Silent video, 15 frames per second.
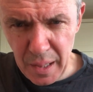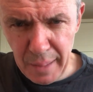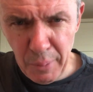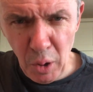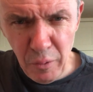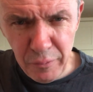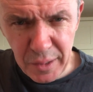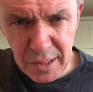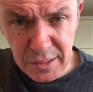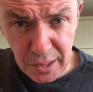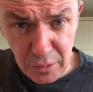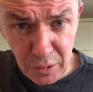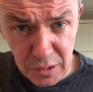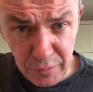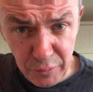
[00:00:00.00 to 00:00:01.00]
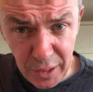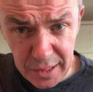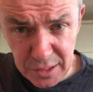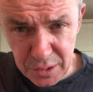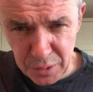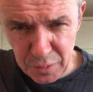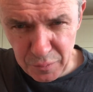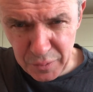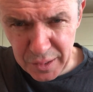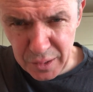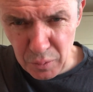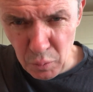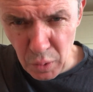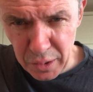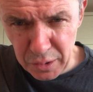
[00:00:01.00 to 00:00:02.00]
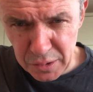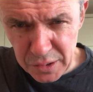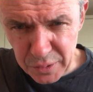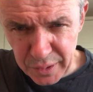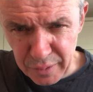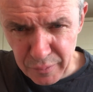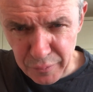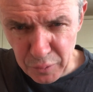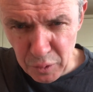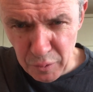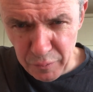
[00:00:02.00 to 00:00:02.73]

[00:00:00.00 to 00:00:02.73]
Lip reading: All fingers across fret 2, finger 1 on string 4,